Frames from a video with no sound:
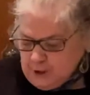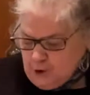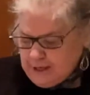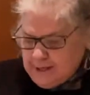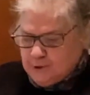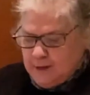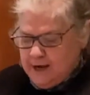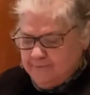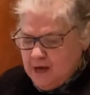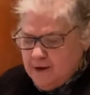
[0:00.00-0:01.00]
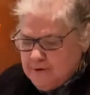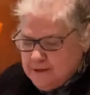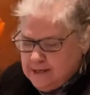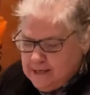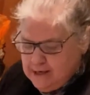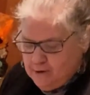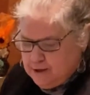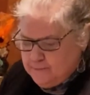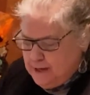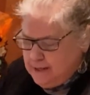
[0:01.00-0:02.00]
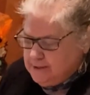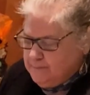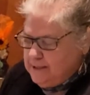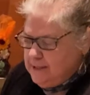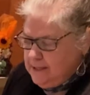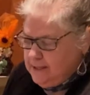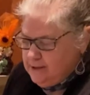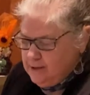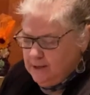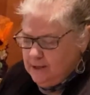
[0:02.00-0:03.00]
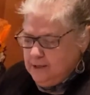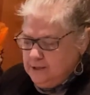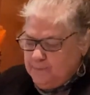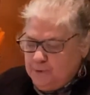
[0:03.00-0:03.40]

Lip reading: Okay, so I have everything here I could possibly need to